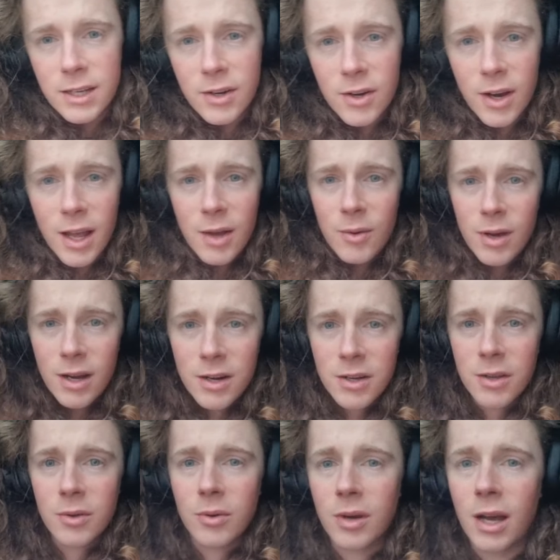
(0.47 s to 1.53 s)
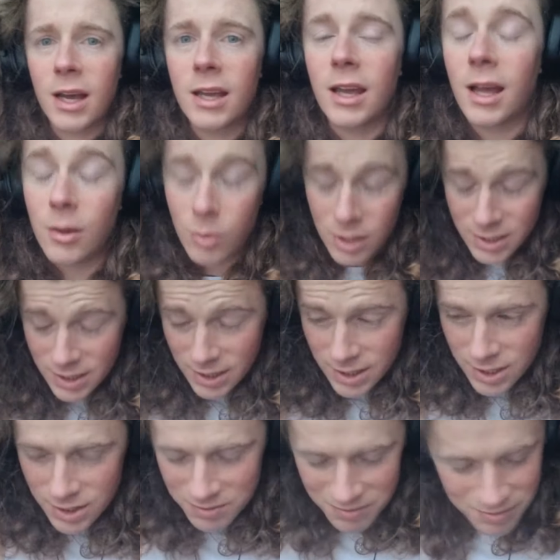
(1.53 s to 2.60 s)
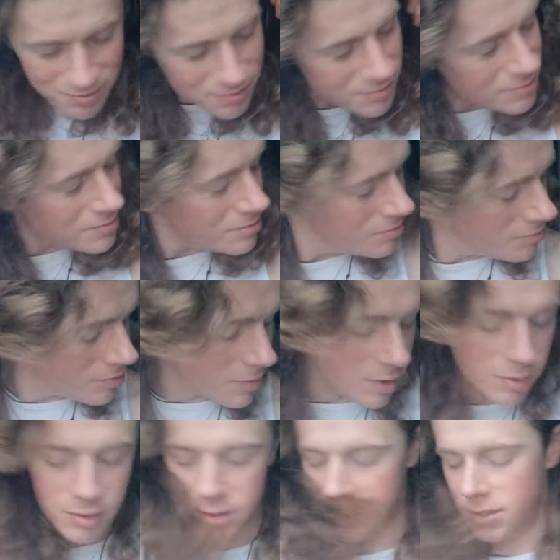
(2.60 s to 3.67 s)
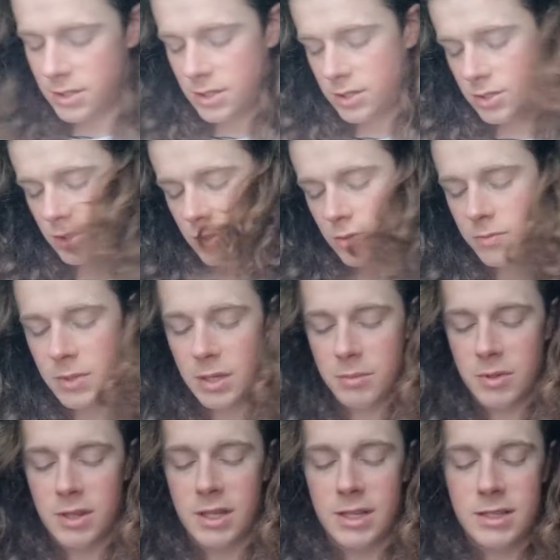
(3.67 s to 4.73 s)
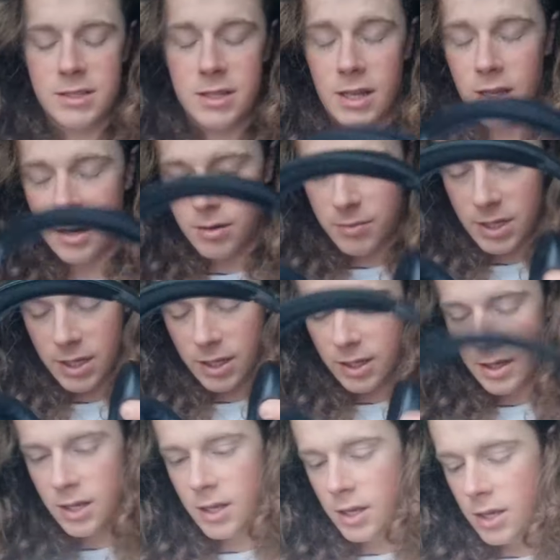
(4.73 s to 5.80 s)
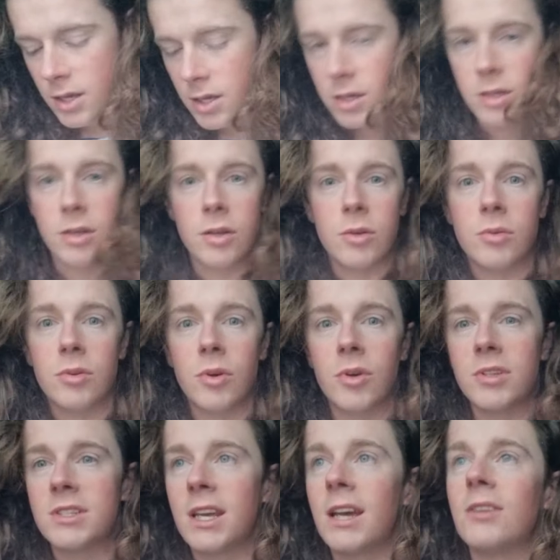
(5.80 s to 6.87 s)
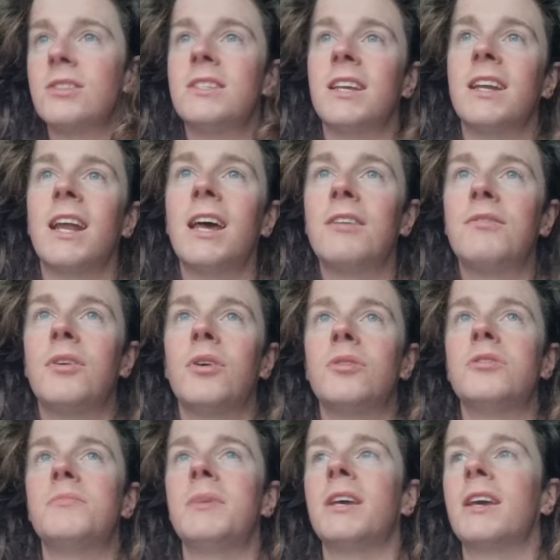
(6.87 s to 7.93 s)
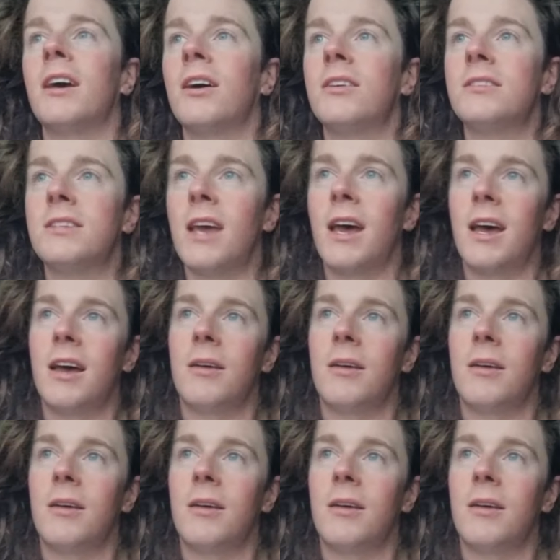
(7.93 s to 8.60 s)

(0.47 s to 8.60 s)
there, how are you? I wanted to show people these. They are my new noise cancelling headphones because